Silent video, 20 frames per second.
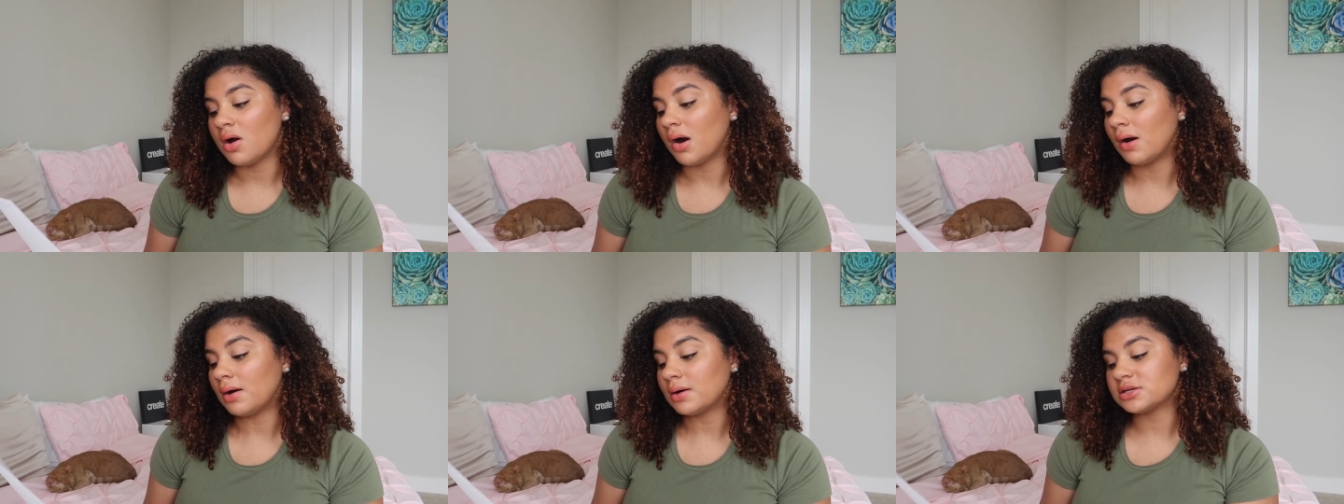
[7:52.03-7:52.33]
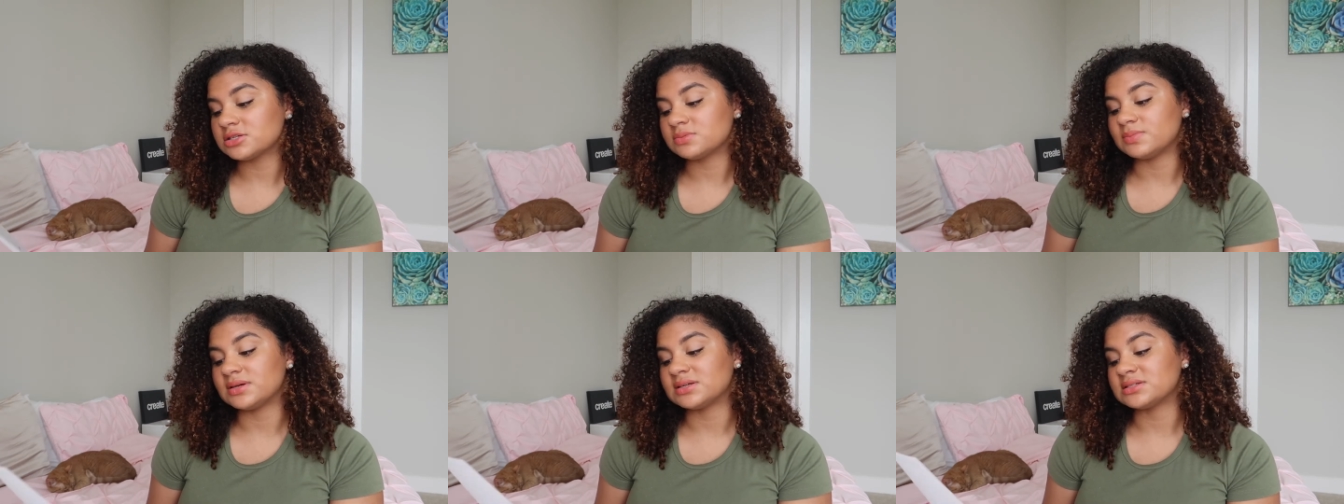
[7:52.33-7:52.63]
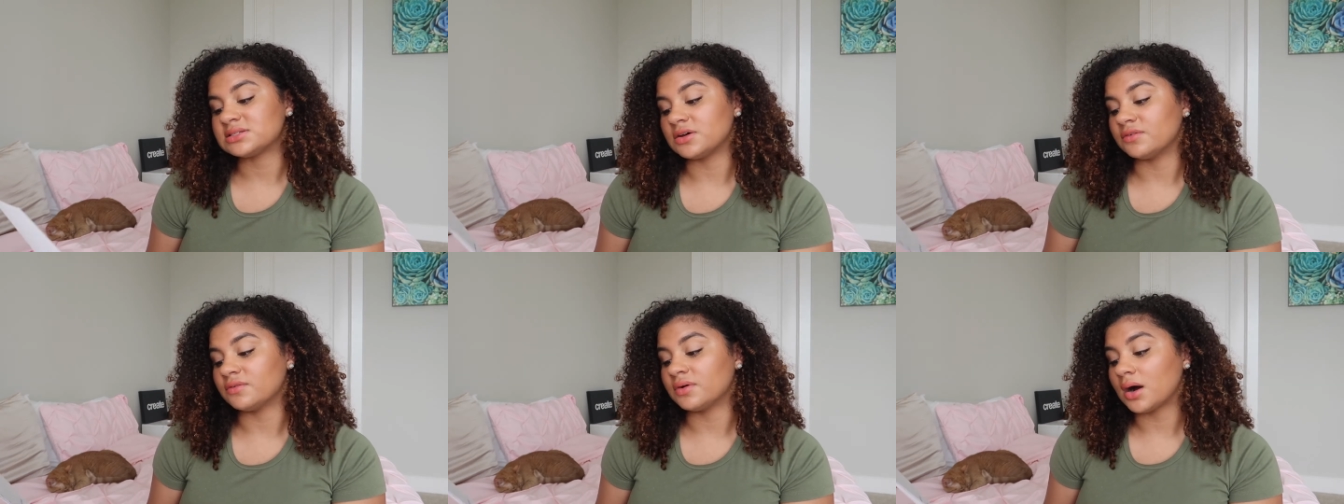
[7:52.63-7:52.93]
always being
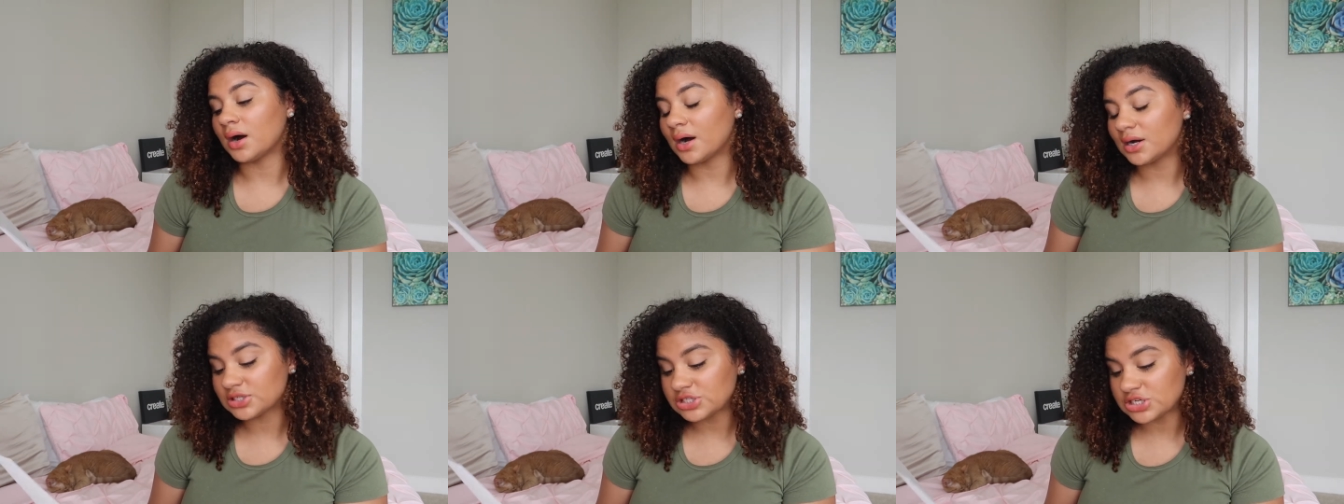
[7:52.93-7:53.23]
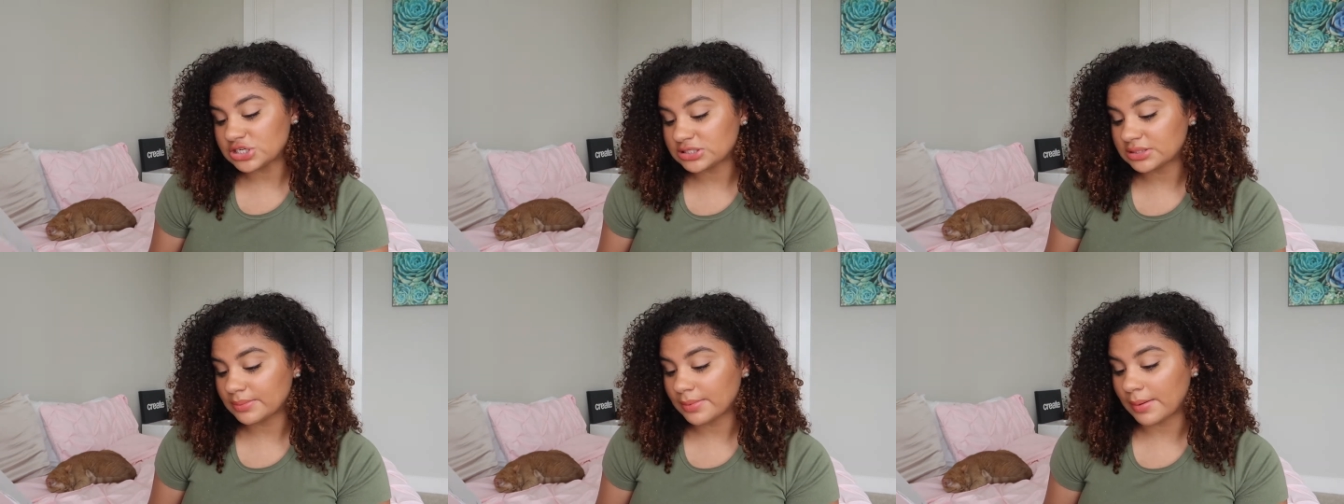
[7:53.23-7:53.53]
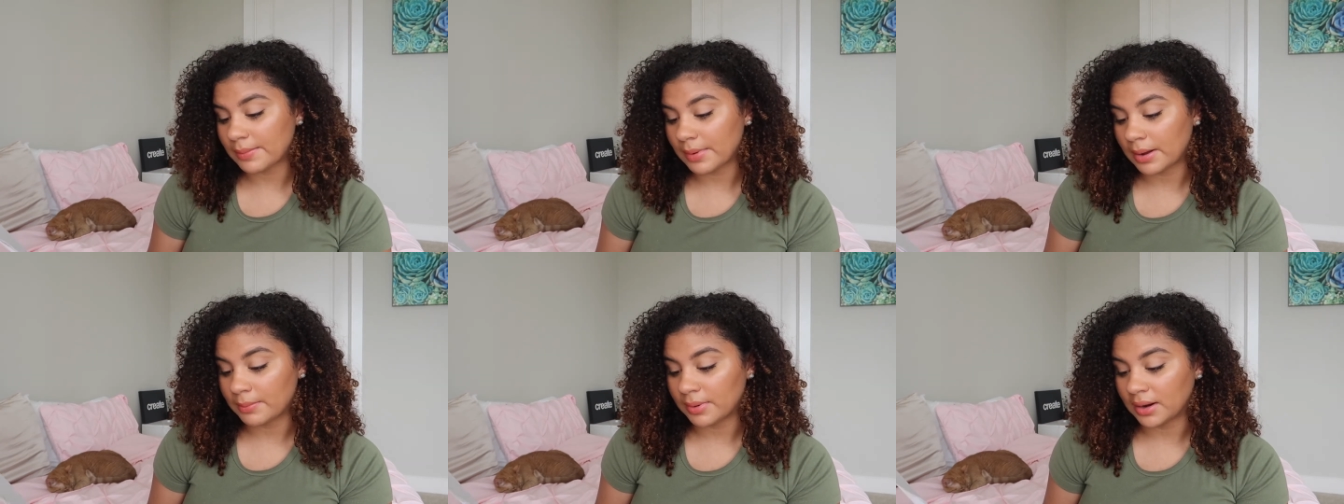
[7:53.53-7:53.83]
self-conscious
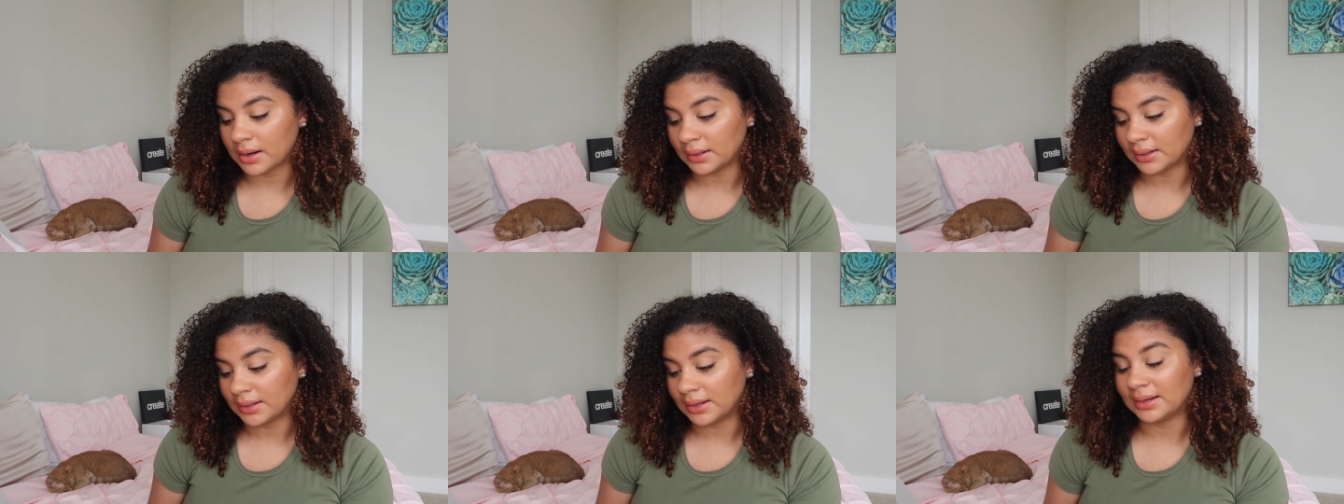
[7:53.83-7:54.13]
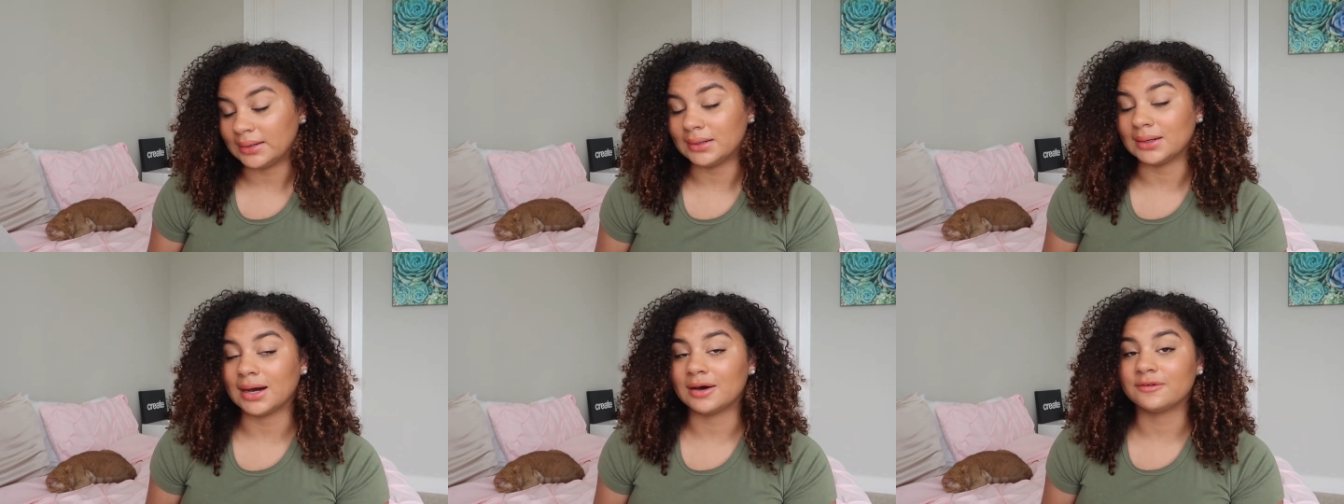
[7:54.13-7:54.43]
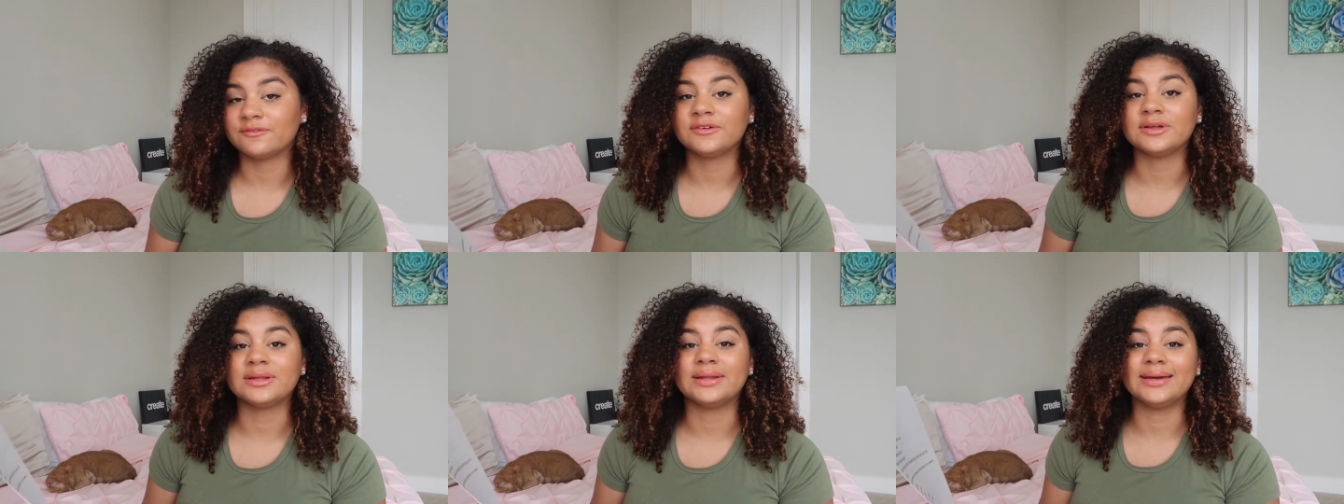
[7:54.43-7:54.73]
about my body and
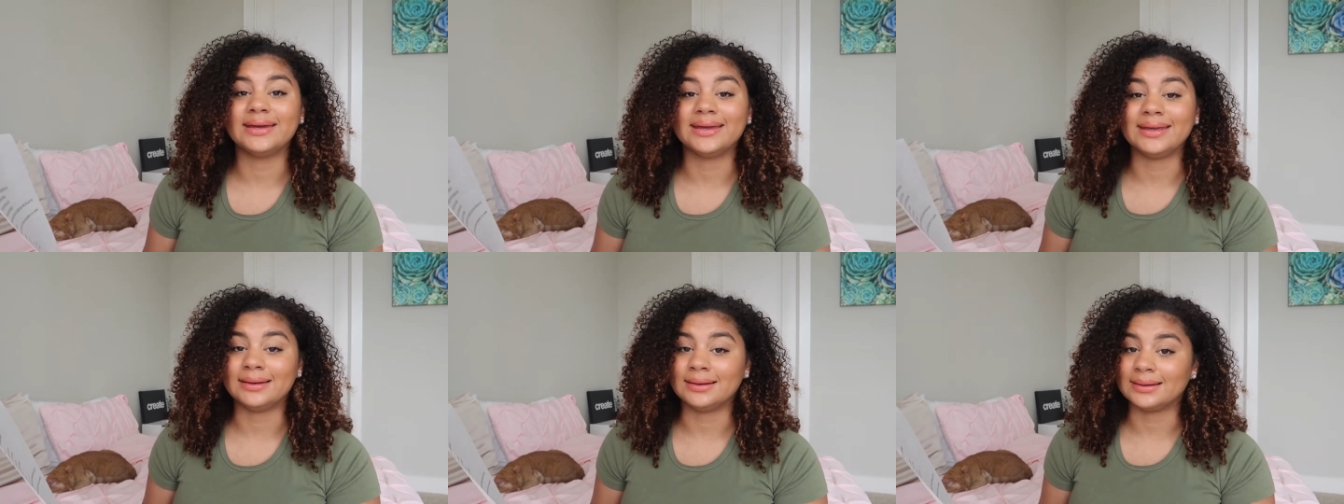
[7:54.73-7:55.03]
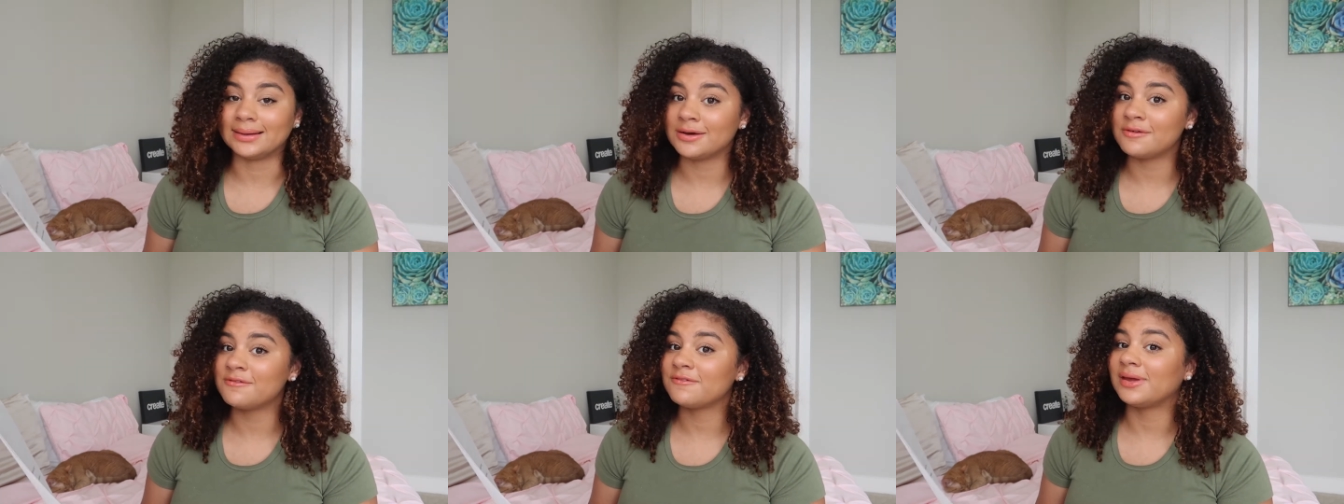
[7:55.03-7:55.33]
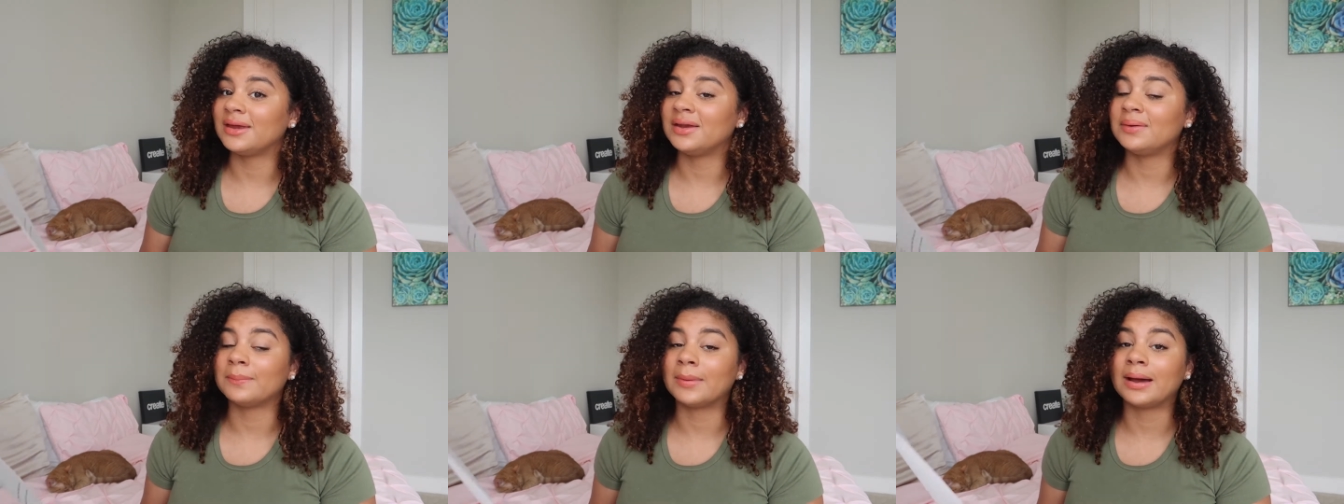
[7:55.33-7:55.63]
not feeling enough
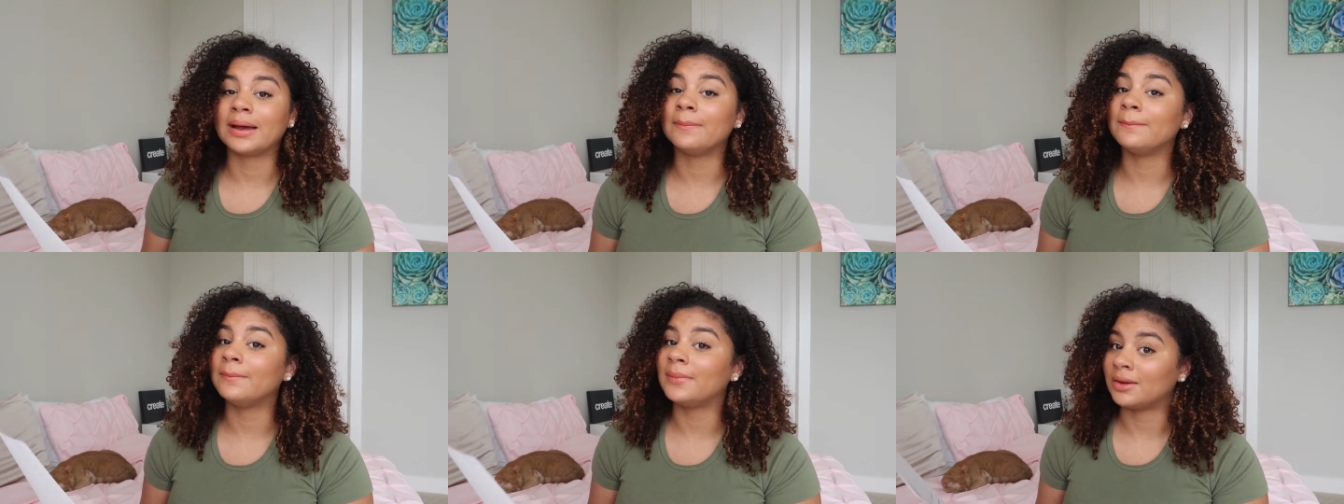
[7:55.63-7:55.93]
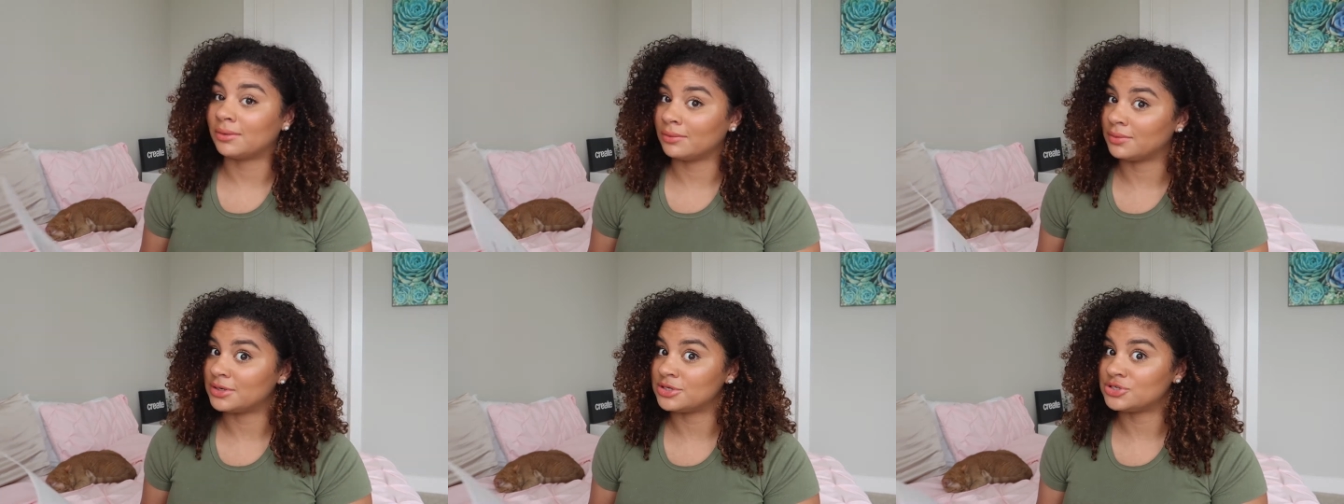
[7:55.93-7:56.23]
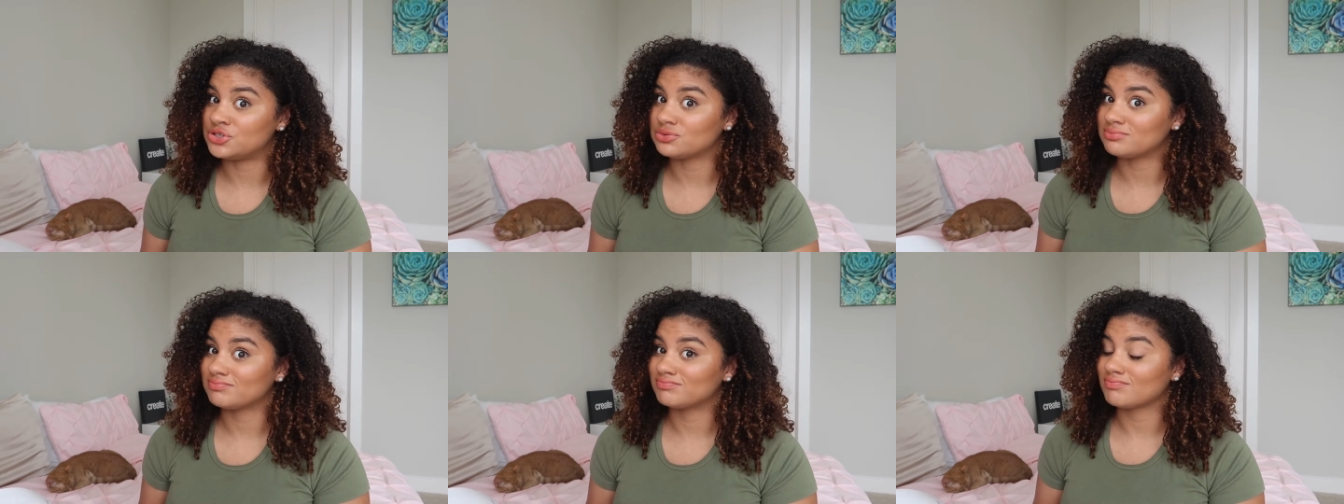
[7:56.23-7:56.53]
in my
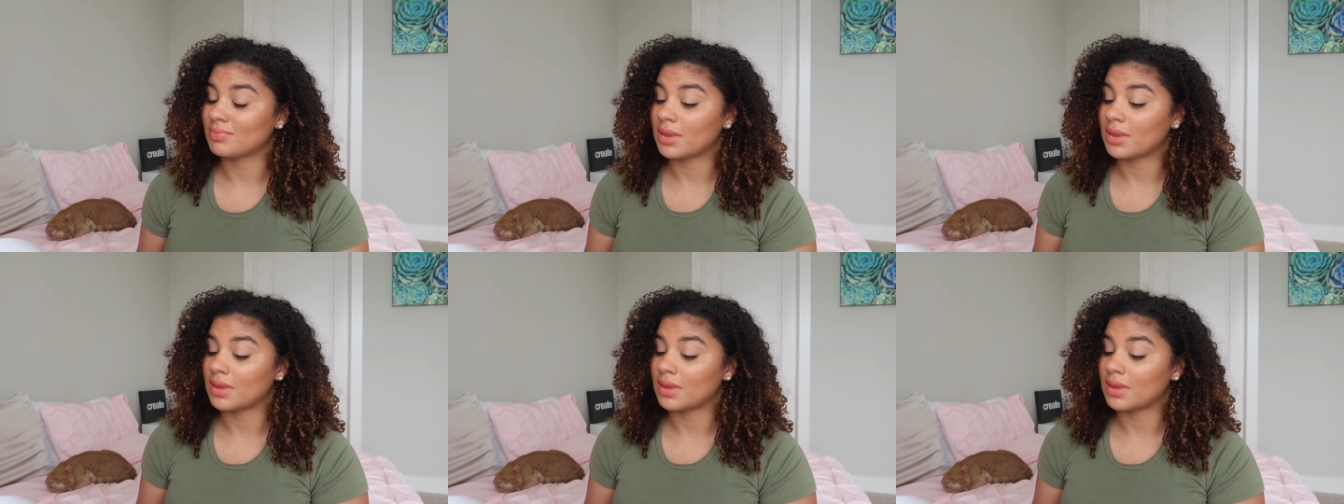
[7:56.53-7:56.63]
marriage.